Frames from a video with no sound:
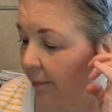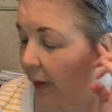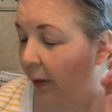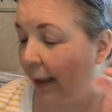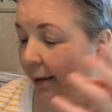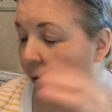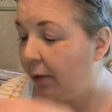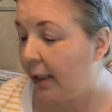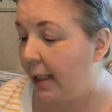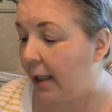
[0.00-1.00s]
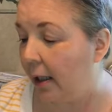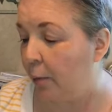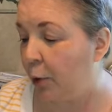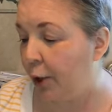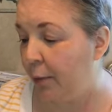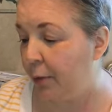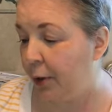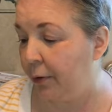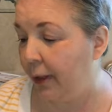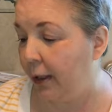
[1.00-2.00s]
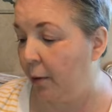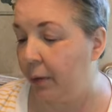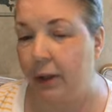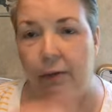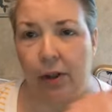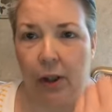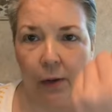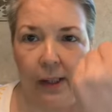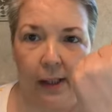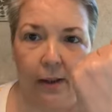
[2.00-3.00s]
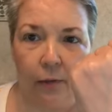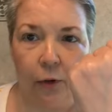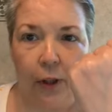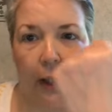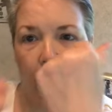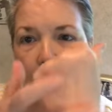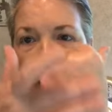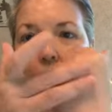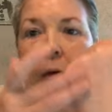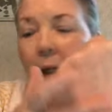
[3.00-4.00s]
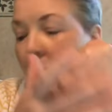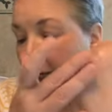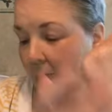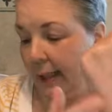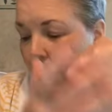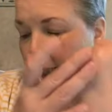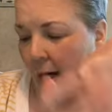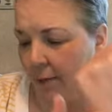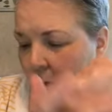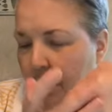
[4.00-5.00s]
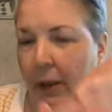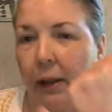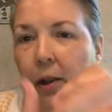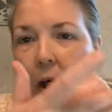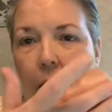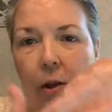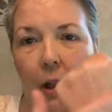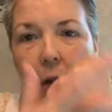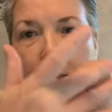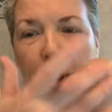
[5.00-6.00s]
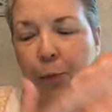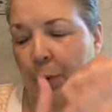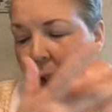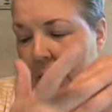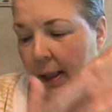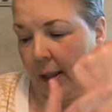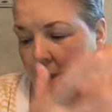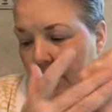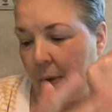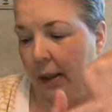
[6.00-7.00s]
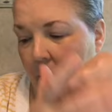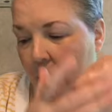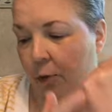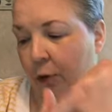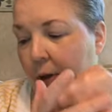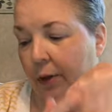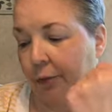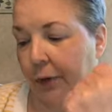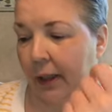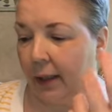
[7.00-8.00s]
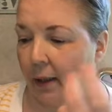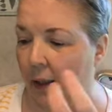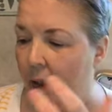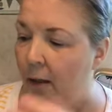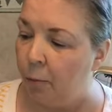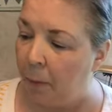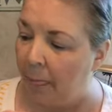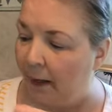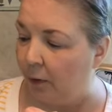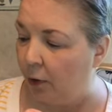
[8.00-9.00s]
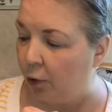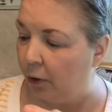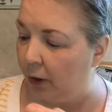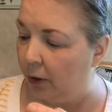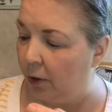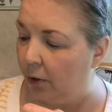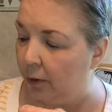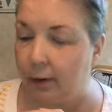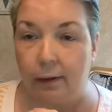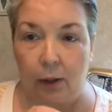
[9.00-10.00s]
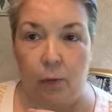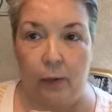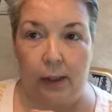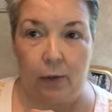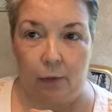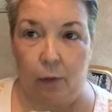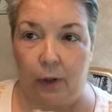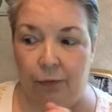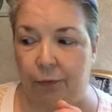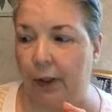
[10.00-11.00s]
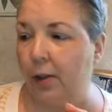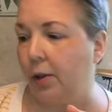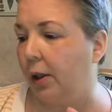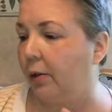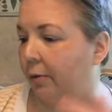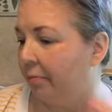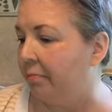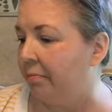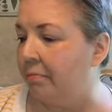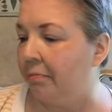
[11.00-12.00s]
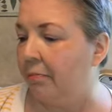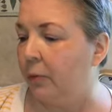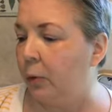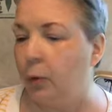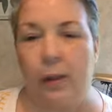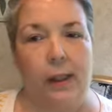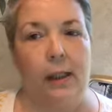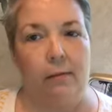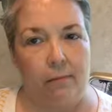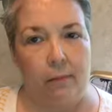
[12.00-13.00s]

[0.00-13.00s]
Okay, there is shea butter in here, but there is no scent of shea. So it does have dimethicone, so it spreads easily, but it is cruelty-free. The Australian Gold, this one is cruelty-free, so we'll see.